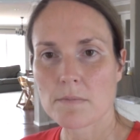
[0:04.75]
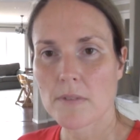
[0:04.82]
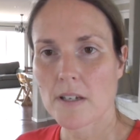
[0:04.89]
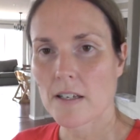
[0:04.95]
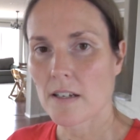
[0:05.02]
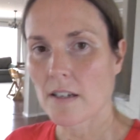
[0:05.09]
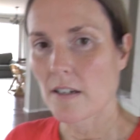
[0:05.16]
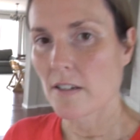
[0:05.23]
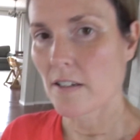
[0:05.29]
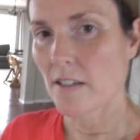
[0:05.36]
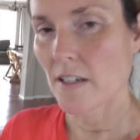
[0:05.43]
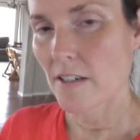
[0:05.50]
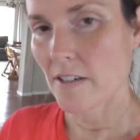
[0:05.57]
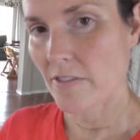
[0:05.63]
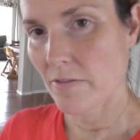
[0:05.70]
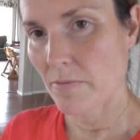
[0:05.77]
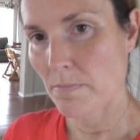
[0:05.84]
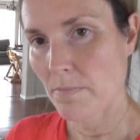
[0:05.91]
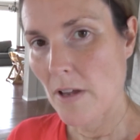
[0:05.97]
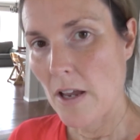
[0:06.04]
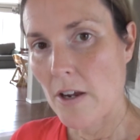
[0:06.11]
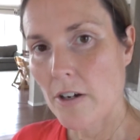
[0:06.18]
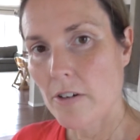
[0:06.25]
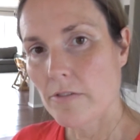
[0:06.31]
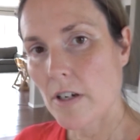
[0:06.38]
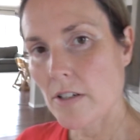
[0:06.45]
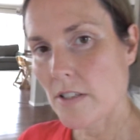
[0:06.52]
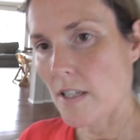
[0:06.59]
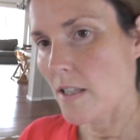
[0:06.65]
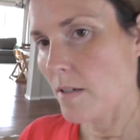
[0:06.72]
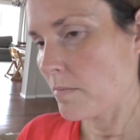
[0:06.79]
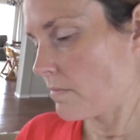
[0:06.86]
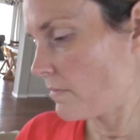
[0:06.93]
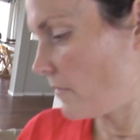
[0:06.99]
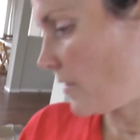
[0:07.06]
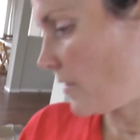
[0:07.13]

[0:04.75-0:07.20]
and I have roasted them